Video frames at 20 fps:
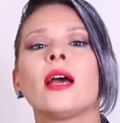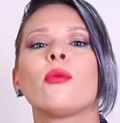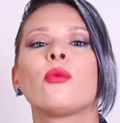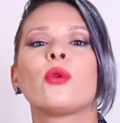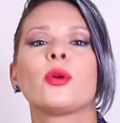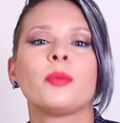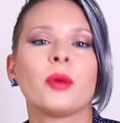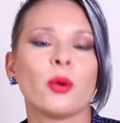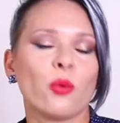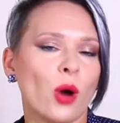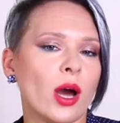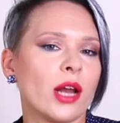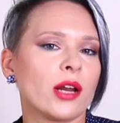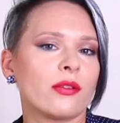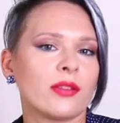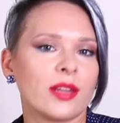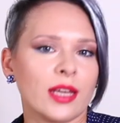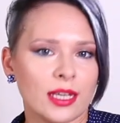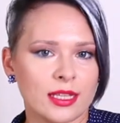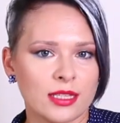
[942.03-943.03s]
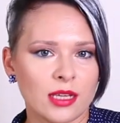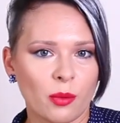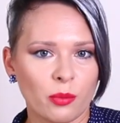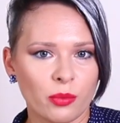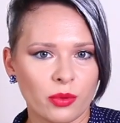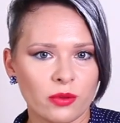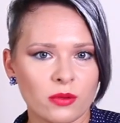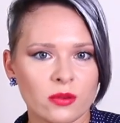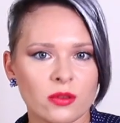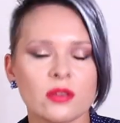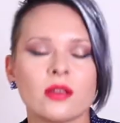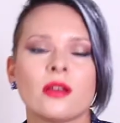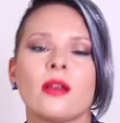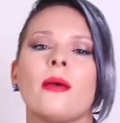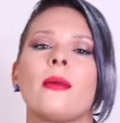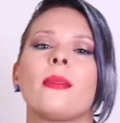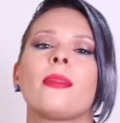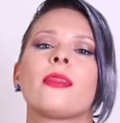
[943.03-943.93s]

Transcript: would be one of the examples.